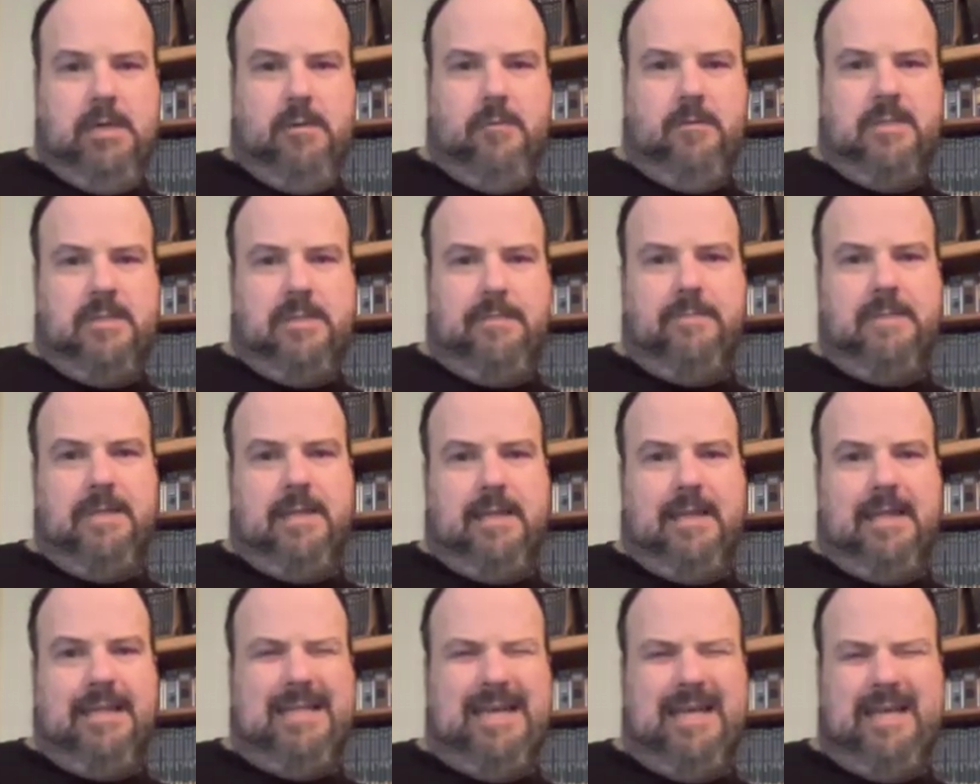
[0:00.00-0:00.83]
Something
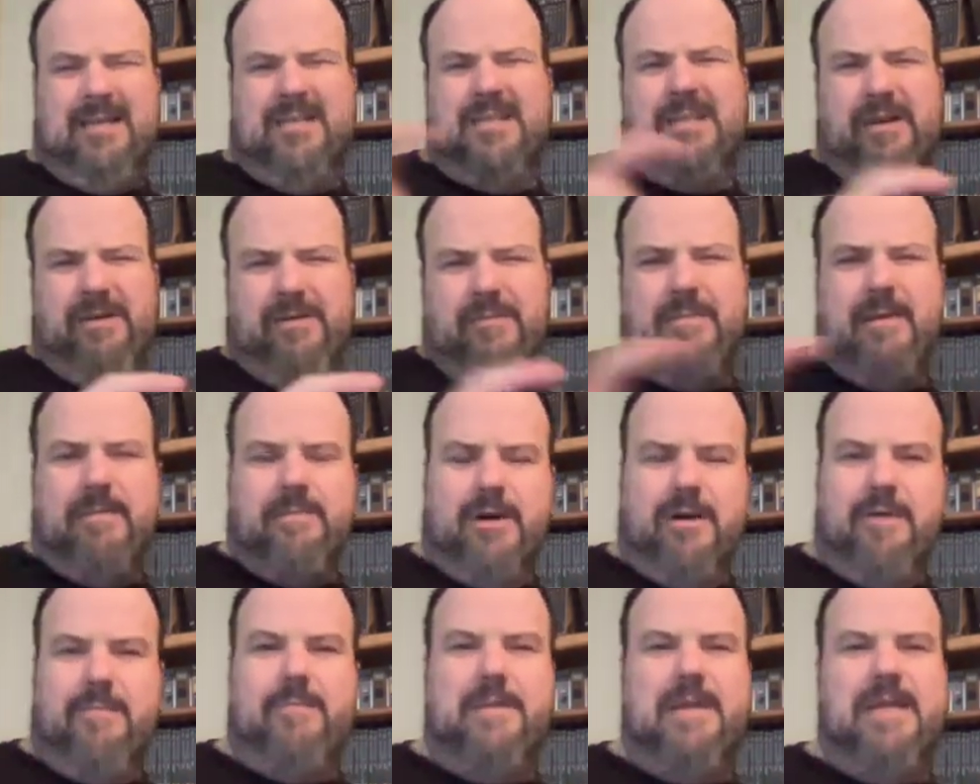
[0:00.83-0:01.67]
like that. Because I
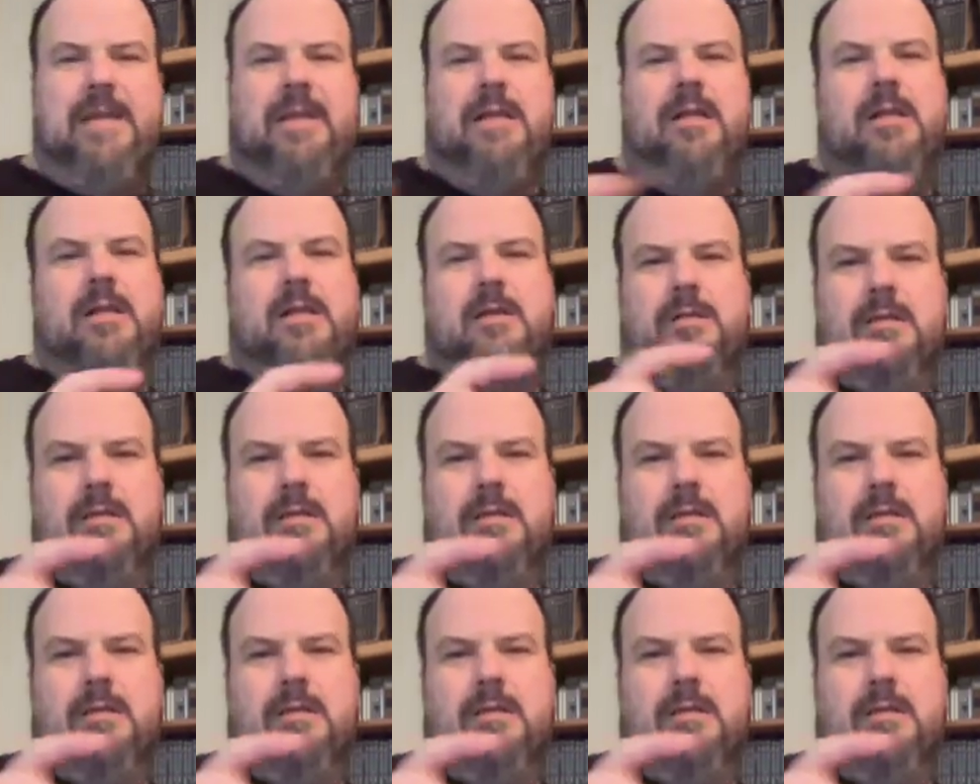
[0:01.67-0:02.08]
remember it being